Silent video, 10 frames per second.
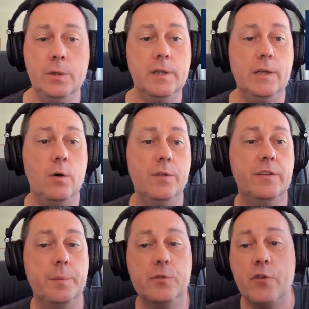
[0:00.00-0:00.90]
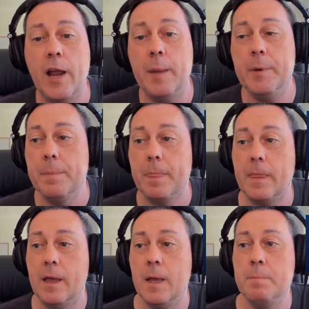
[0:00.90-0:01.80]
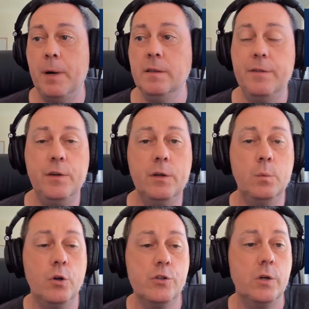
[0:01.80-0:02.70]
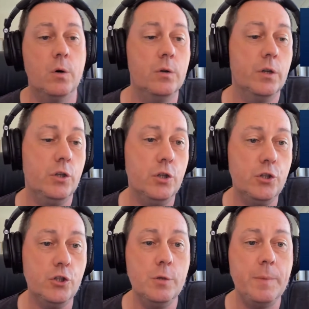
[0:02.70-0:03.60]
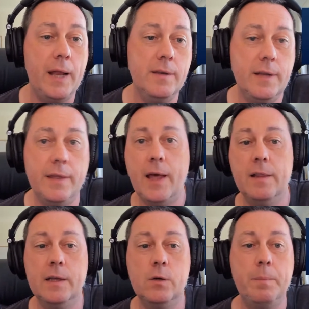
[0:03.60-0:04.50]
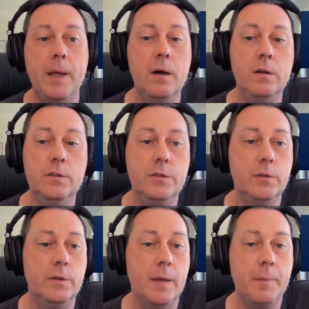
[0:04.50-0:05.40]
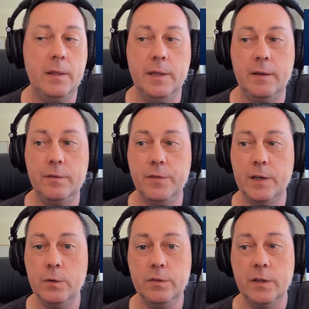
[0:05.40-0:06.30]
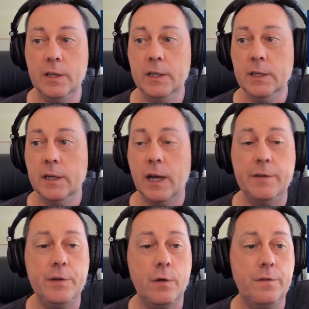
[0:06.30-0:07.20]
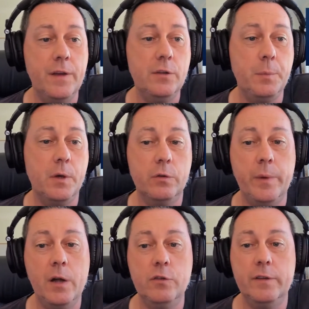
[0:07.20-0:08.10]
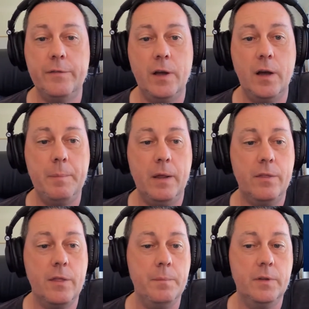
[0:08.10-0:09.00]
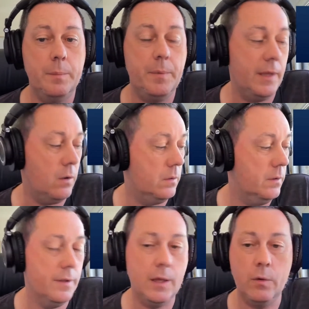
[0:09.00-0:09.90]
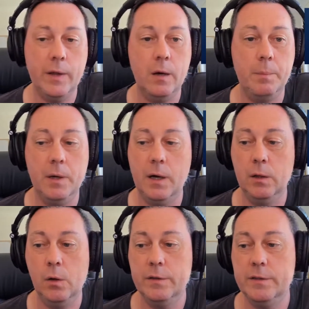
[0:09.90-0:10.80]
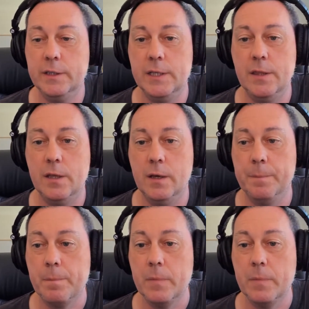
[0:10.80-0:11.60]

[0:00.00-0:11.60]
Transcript: click on the subscribe button if you're watching on YouTube and ding that little bell to get my latest videos. And if you're on Facebook as well, just give a big thumbs up, and that'll help a lot in the